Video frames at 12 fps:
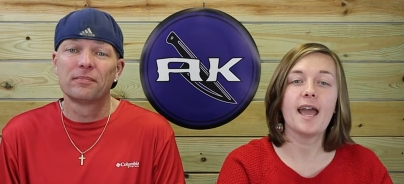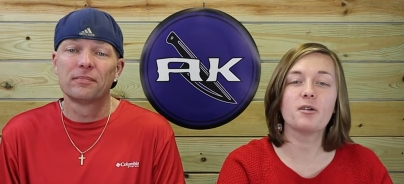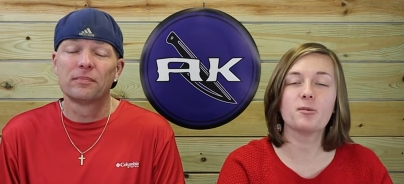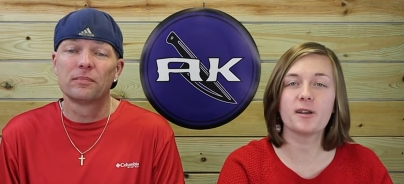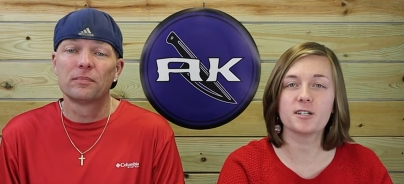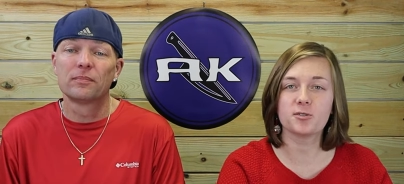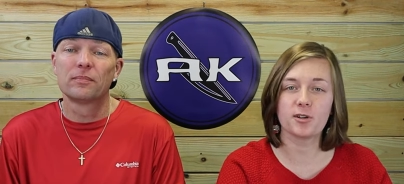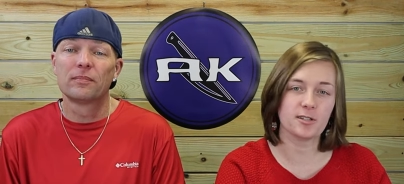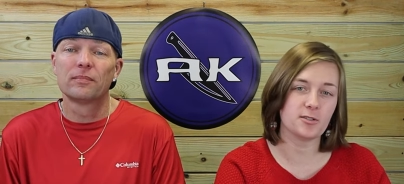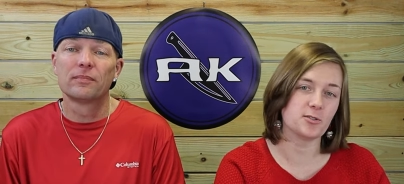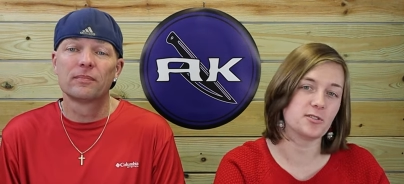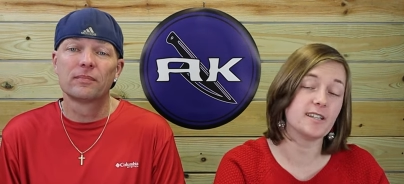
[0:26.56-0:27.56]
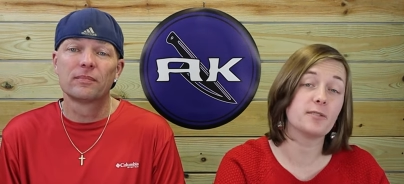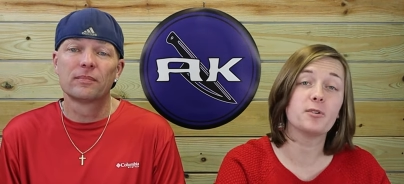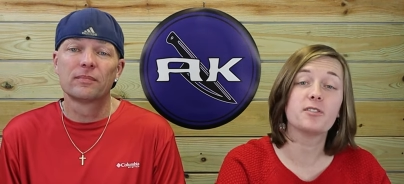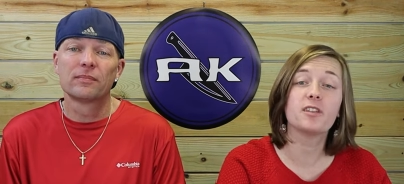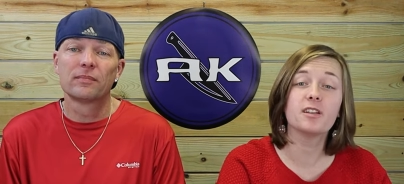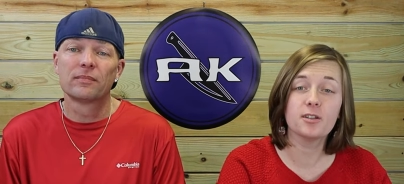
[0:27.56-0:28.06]
Speaker 1: And we're back to our usual stick
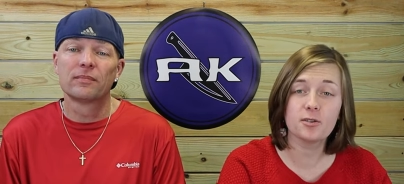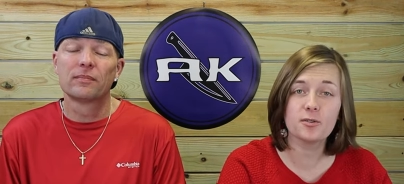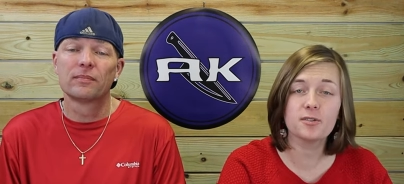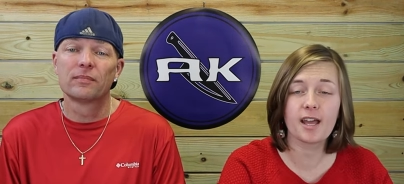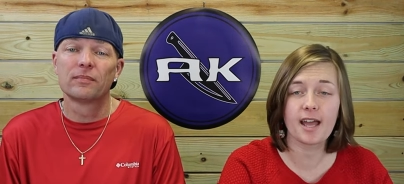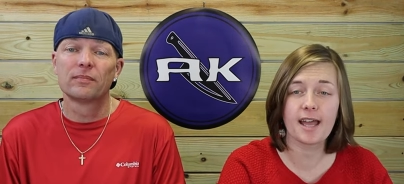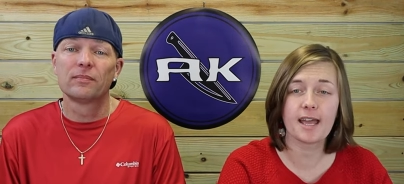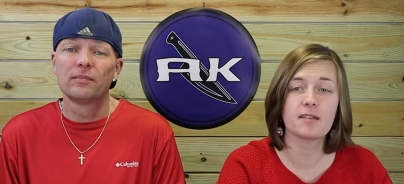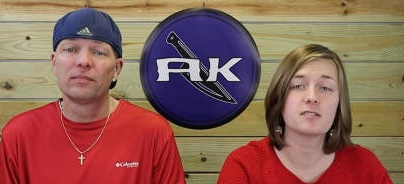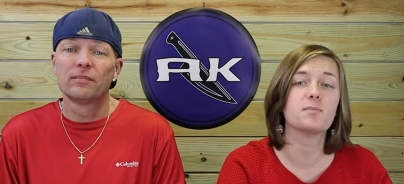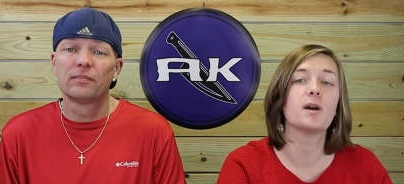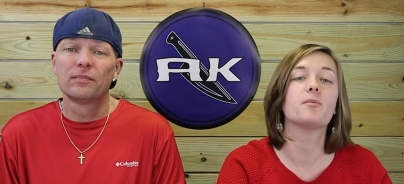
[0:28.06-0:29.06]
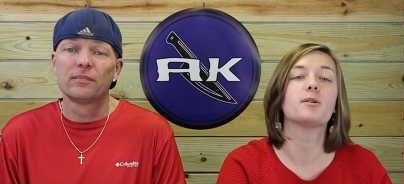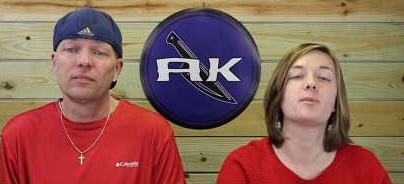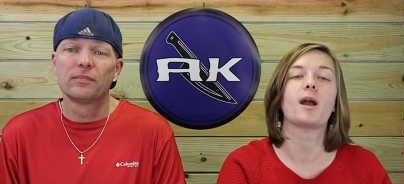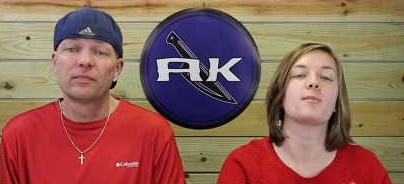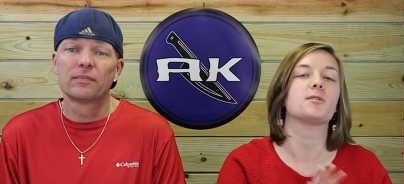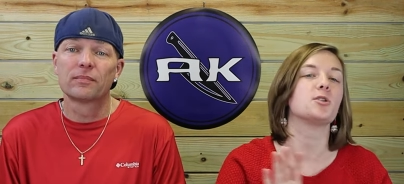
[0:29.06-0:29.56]
with the new knives, but we
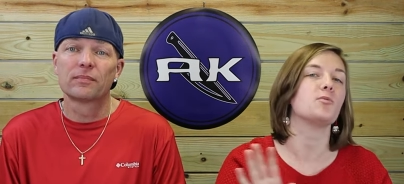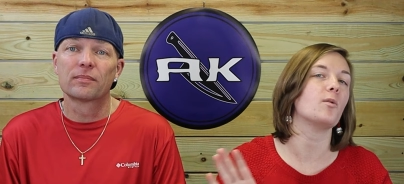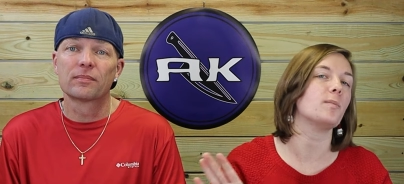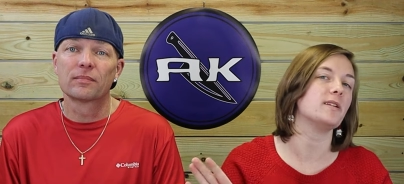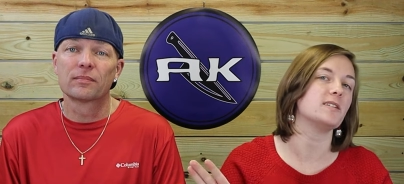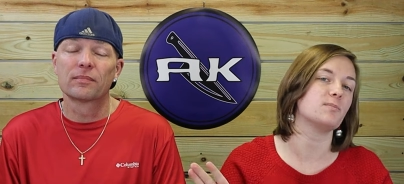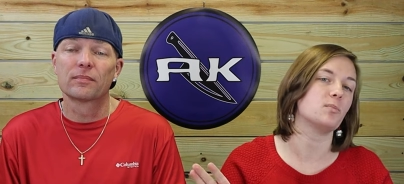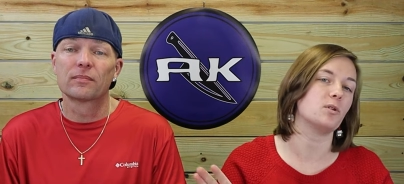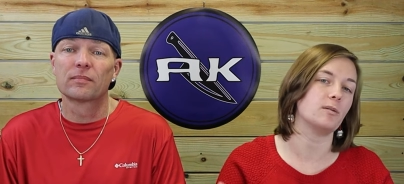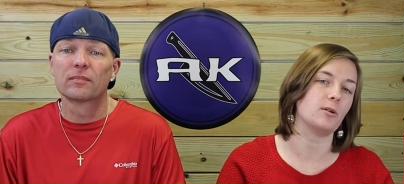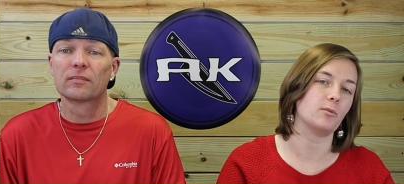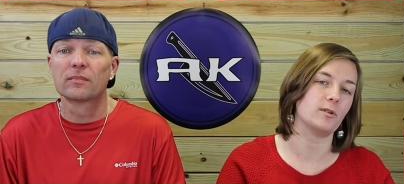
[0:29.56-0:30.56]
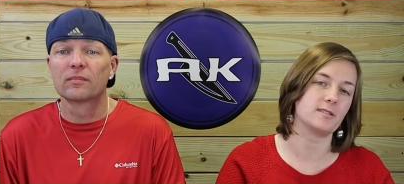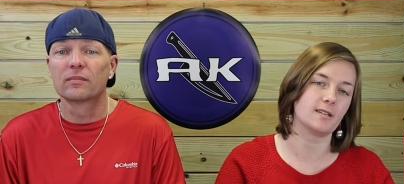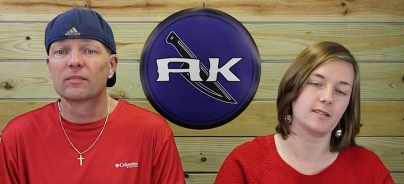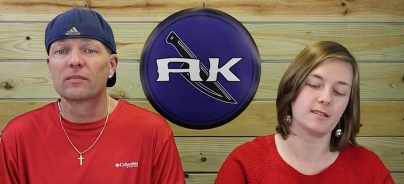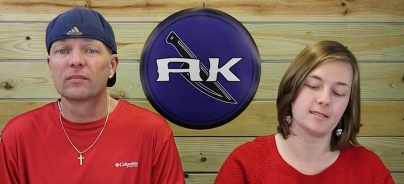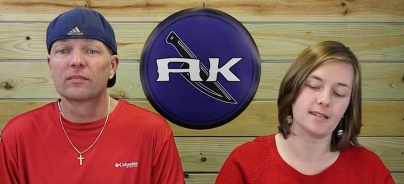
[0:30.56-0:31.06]
promise you won't be disappointed about what's
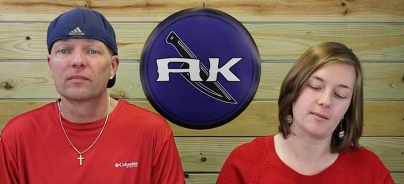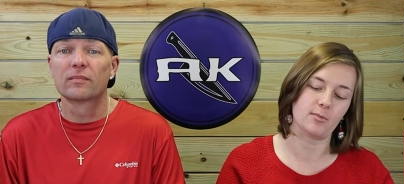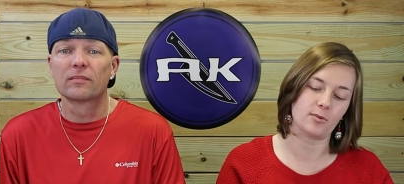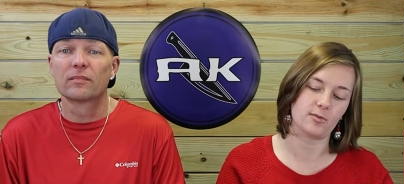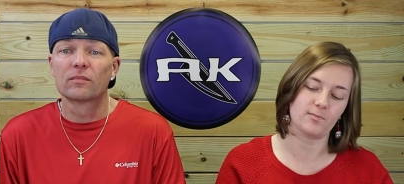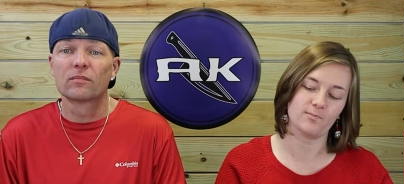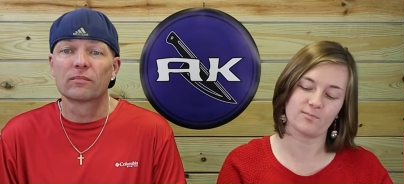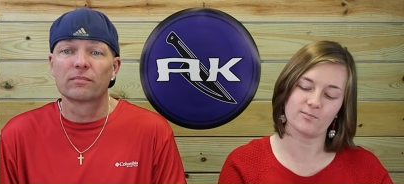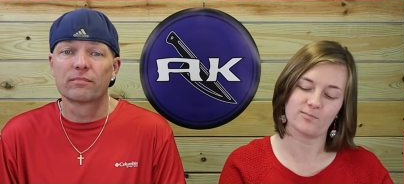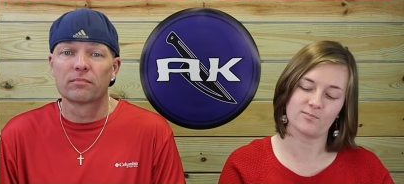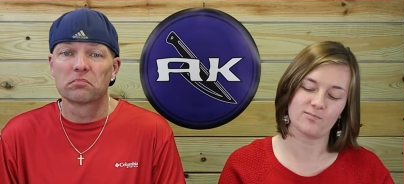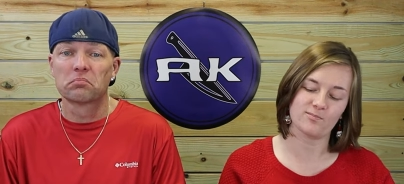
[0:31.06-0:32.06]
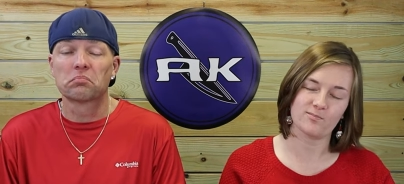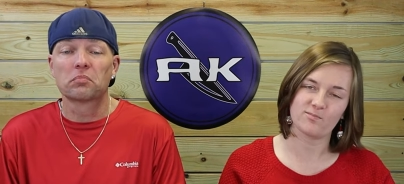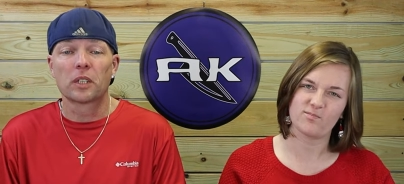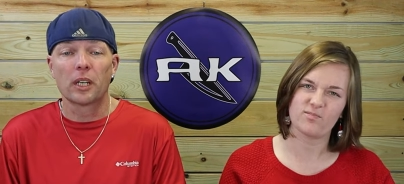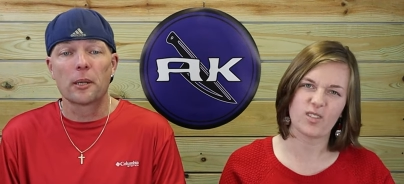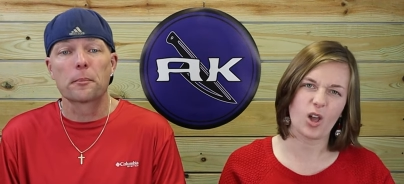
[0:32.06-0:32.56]
on the table.
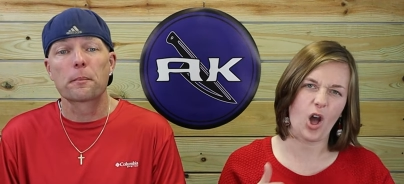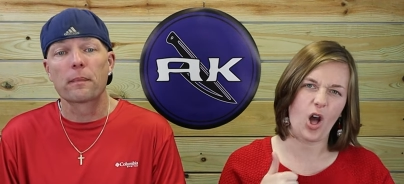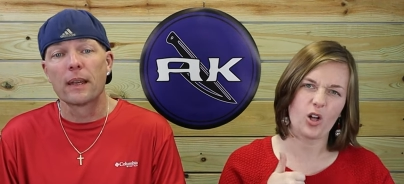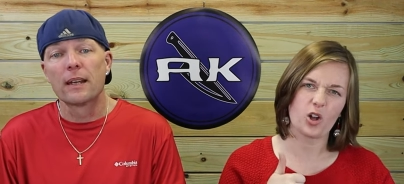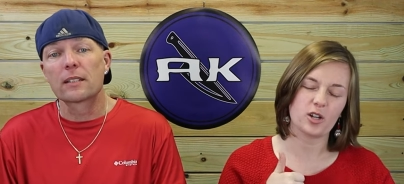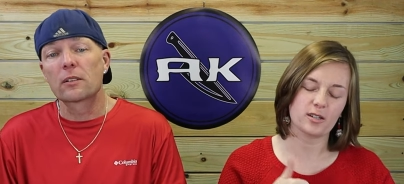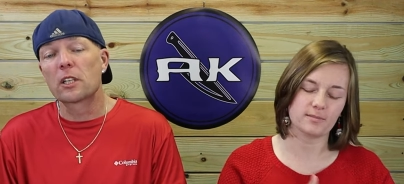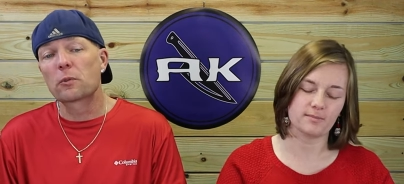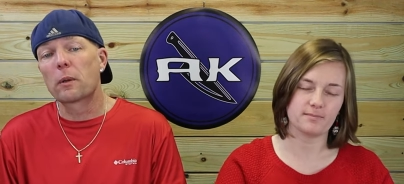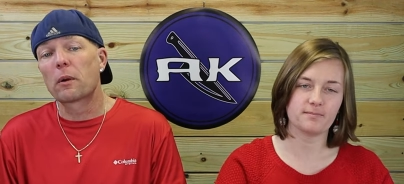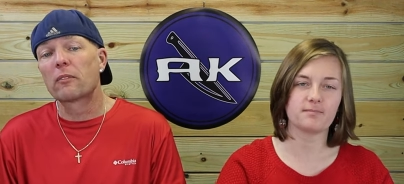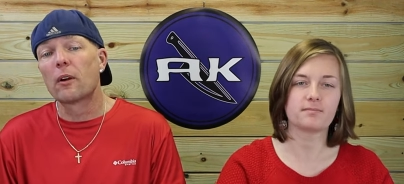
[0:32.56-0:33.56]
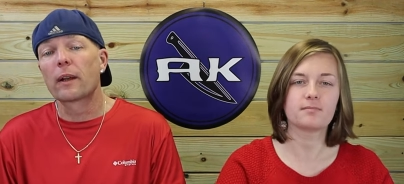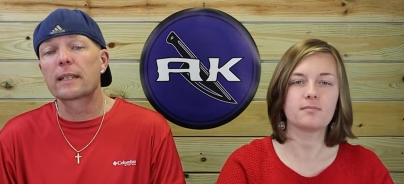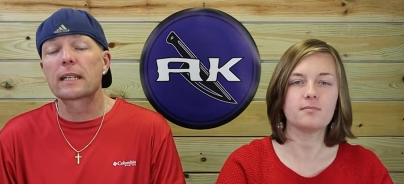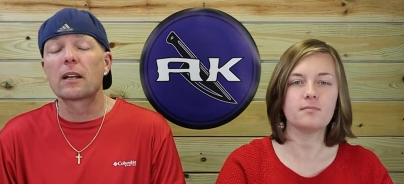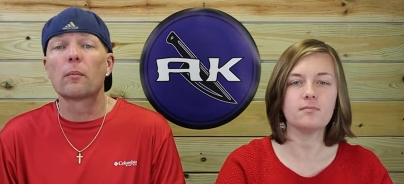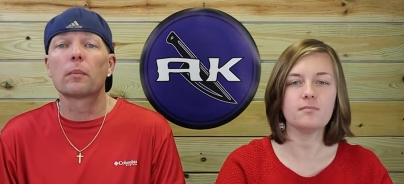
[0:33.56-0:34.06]
Speaker 2: Okay. So this week we're
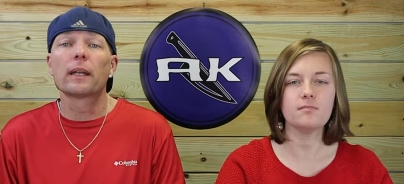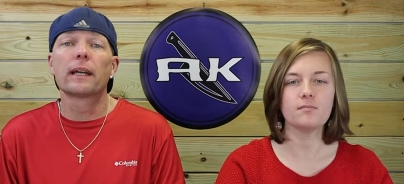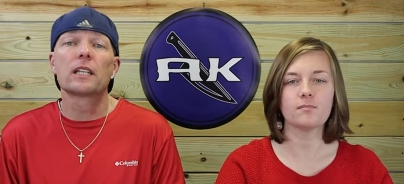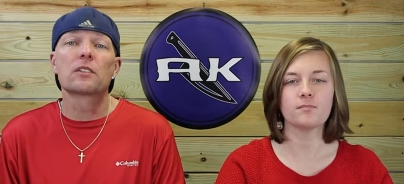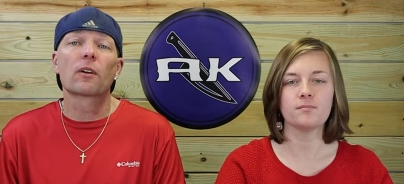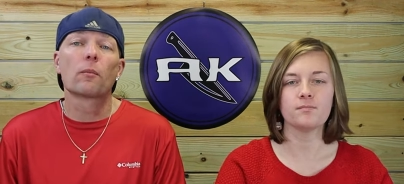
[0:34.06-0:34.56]
focusing on blades